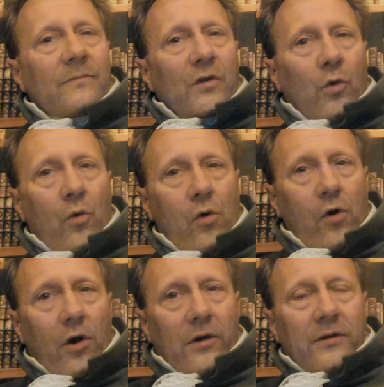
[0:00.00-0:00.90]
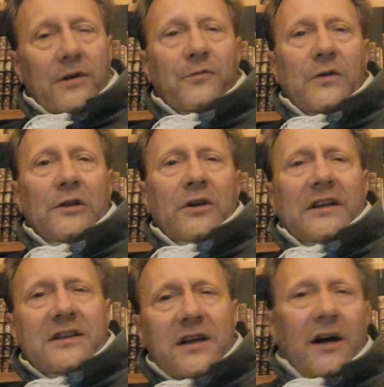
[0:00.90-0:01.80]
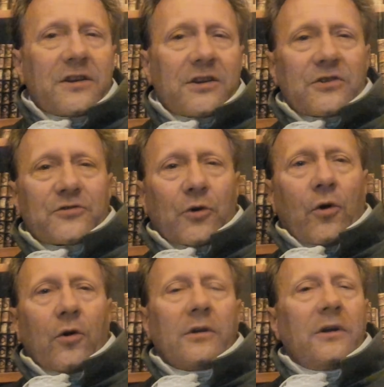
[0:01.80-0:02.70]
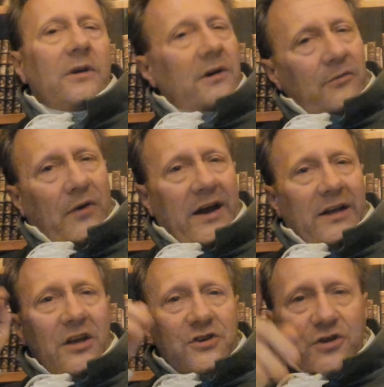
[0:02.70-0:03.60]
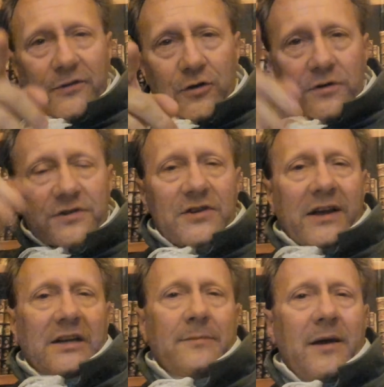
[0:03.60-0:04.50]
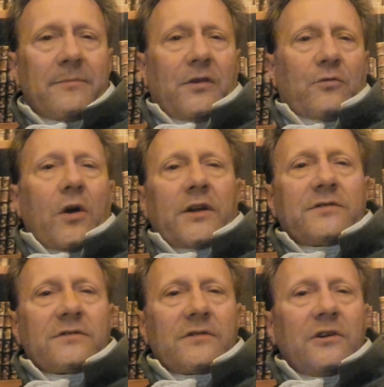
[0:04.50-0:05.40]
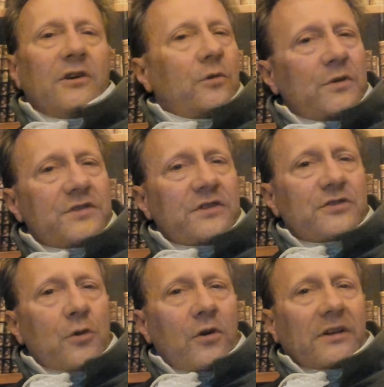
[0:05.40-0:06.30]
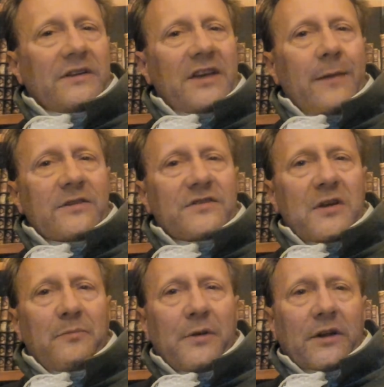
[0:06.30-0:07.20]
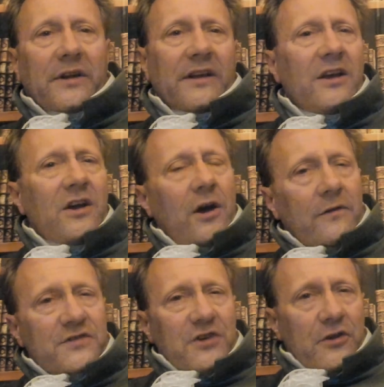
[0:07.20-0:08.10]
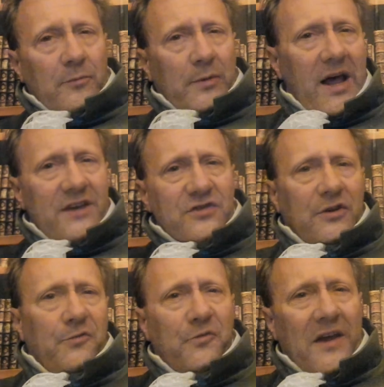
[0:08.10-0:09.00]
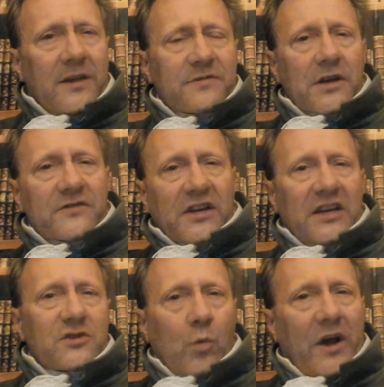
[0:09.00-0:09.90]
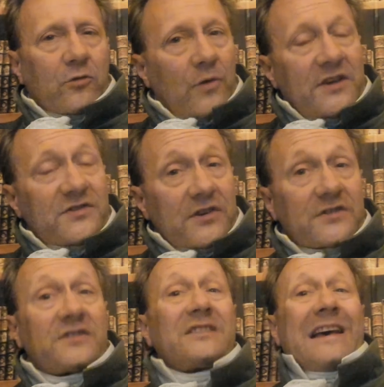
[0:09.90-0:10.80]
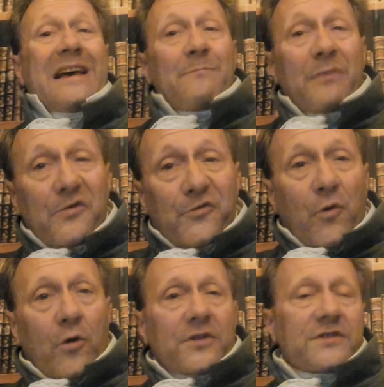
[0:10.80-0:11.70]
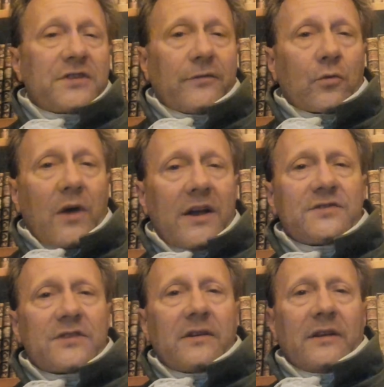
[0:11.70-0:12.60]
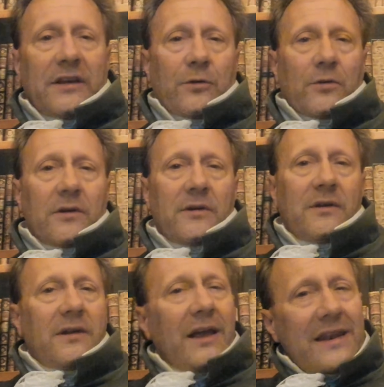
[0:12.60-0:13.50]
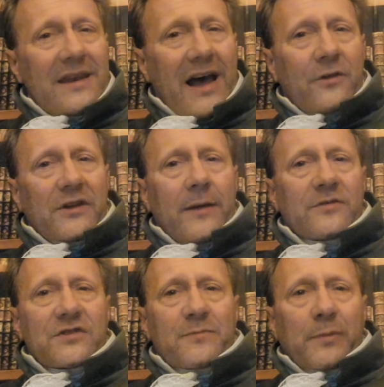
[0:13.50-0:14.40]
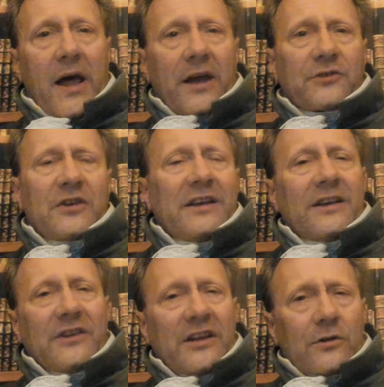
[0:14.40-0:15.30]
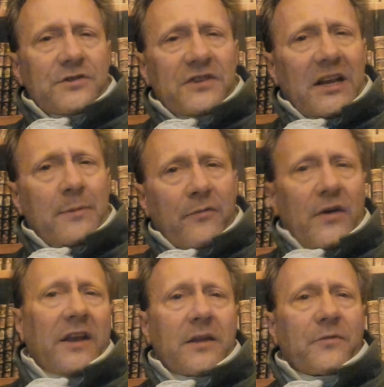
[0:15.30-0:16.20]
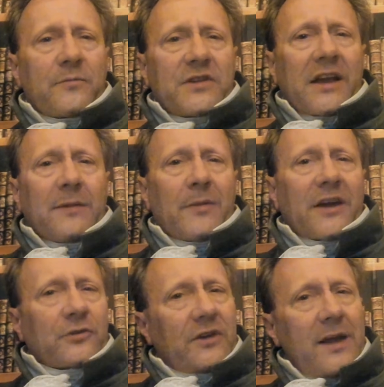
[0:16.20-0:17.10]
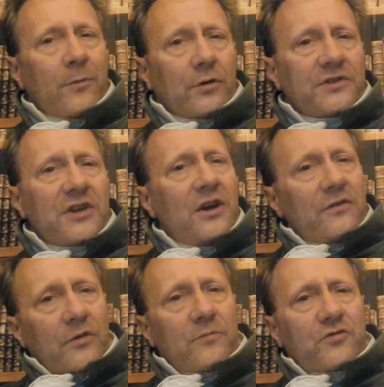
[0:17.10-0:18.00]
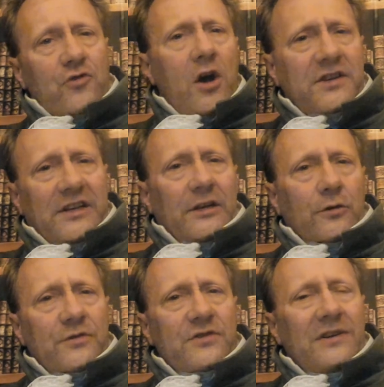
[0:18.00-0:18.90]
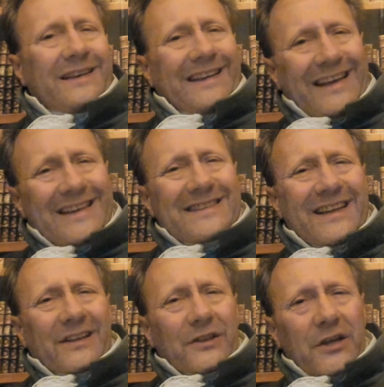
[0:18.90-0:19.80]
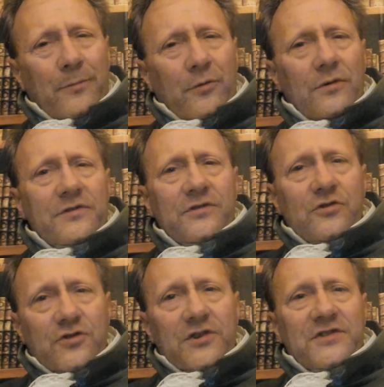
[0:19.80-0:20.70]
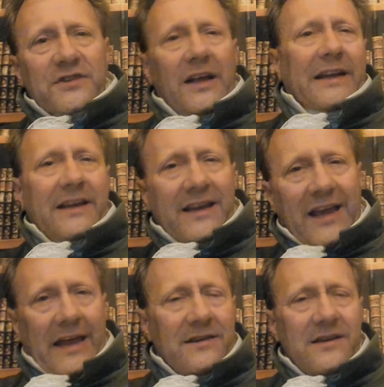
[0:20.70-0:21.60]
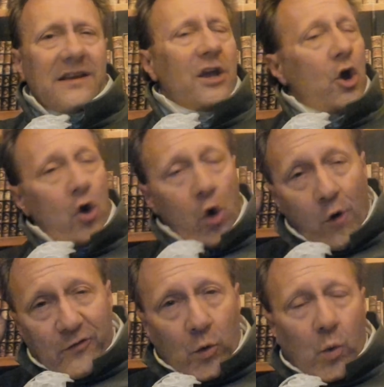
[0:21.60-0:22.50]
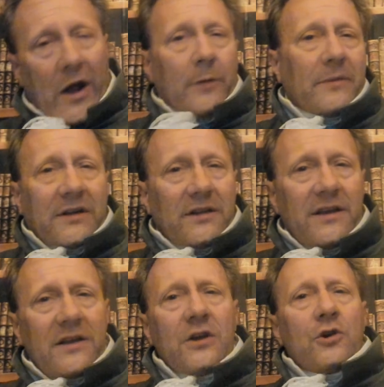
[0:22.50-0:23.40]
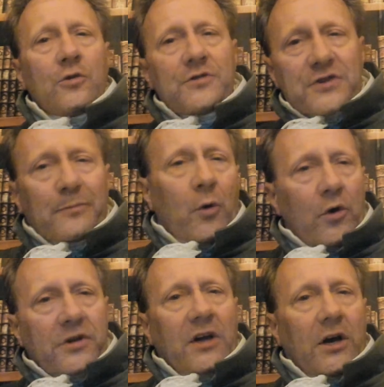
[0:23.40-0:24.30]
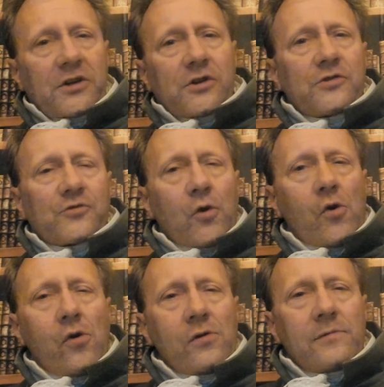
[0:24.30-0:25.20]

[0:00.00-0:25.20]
Or if we look at gun control, a violation of your Second Amendment rights, which historically damaged the ability of Southern blacks to defend themselves against white racists before the Civil Rights era, and now damages blacks in the inner city, preventing them from taking back their neighborhoods from drug dealers, isn't it liberals, just like Kendi, overwhelmingly, who support gun control?